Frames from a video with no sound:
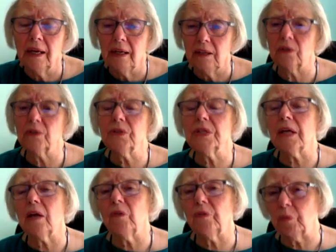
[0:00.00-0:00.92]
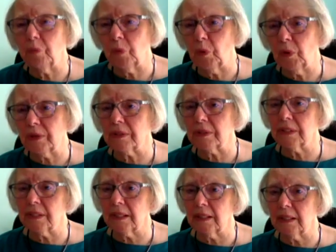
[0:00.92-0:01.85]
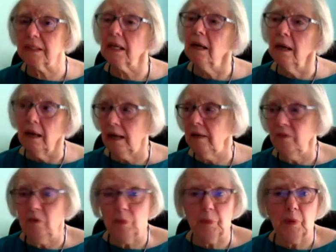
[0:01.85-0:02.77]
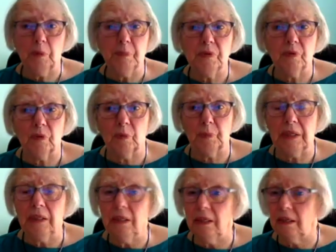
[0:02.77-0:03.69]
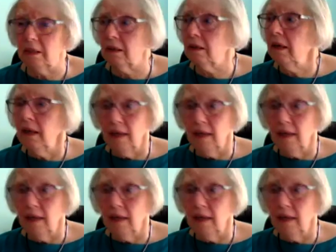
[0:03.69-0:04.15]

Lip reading: Your self-importance is, I have a purpose for being here,